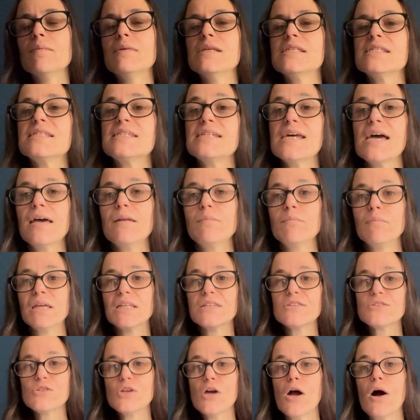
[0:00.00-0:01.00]
instead
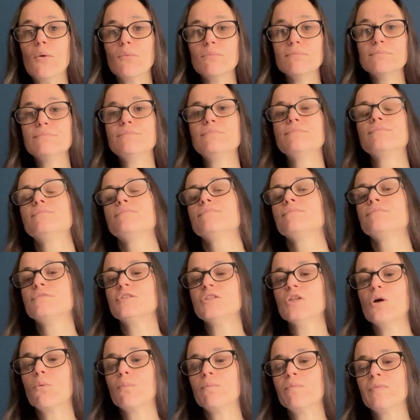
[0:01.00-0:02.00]
means no.
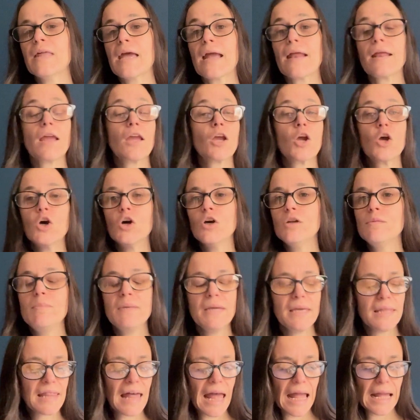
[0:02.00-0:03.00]
So that it could
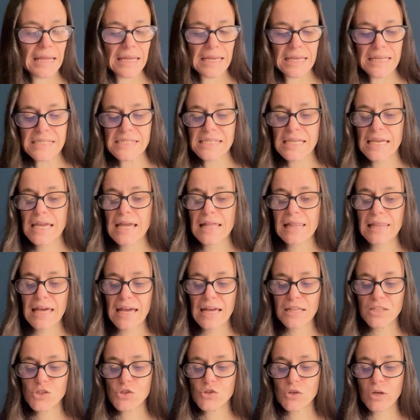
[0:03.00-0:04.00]
be that easy and
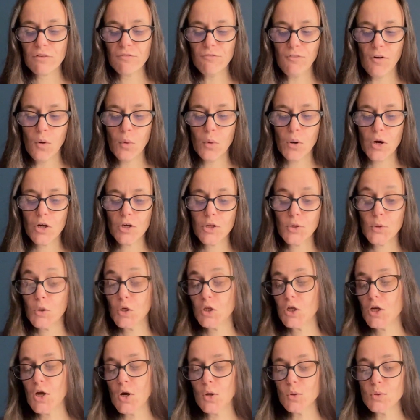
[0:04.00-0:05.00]
that straightforward. You
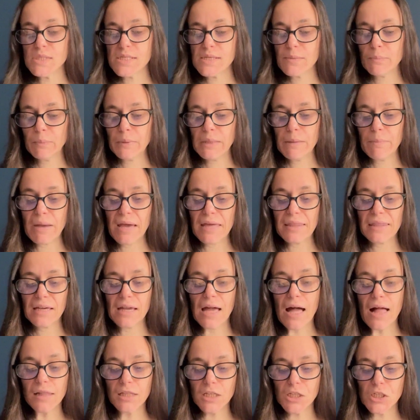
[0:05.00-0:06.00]
could go simply by the
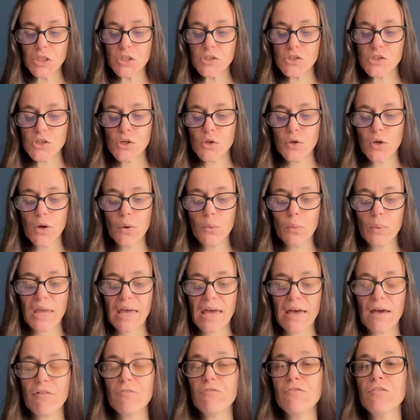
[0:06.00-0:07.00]
colors. We
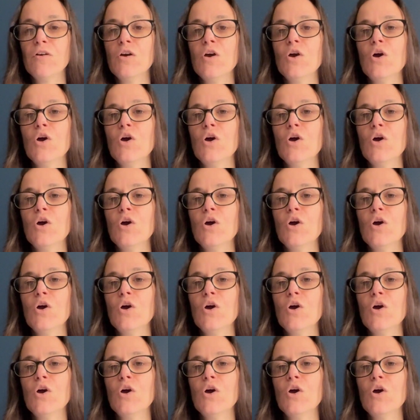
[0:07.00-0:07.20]
have,